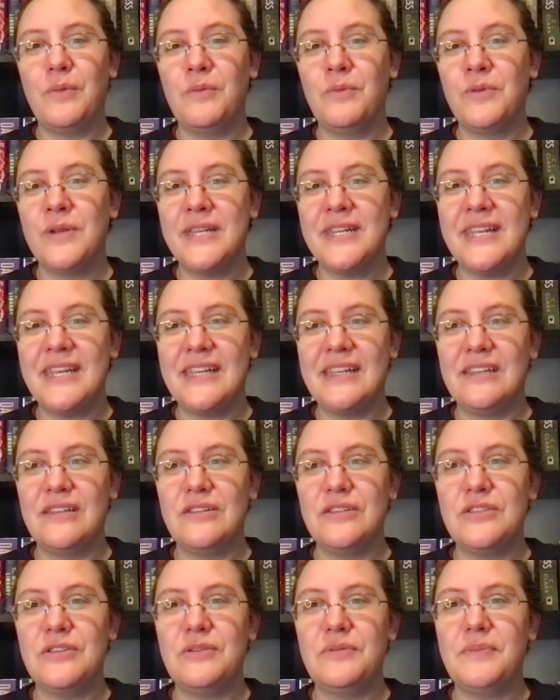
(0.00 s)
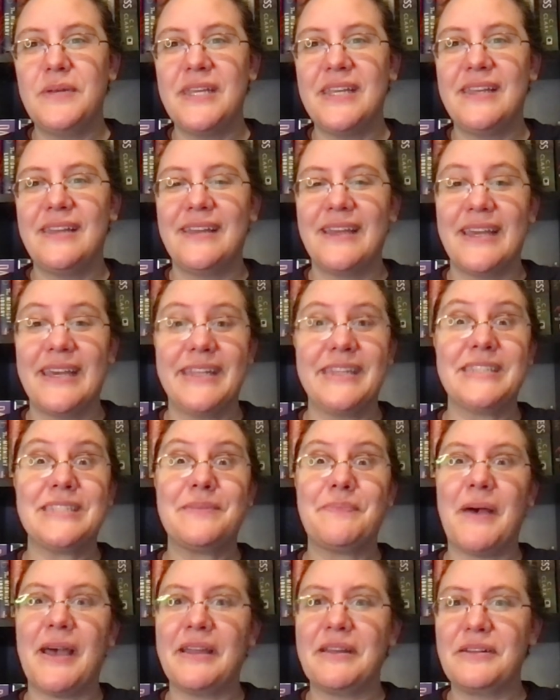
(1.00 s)
reading to be
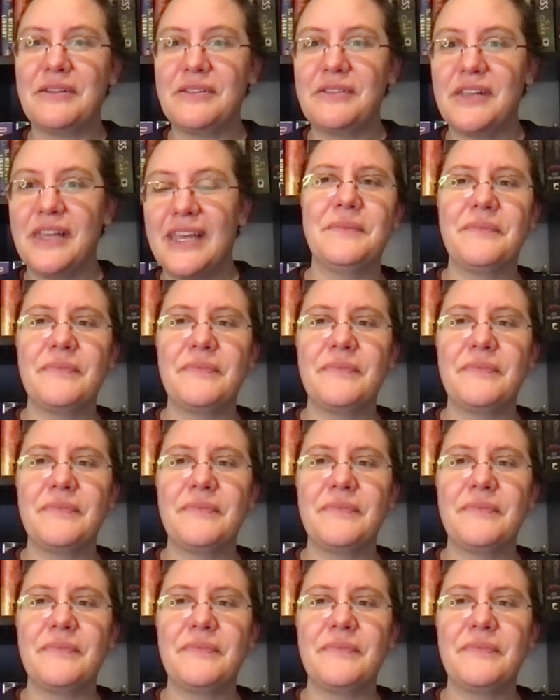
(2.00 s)
inspired.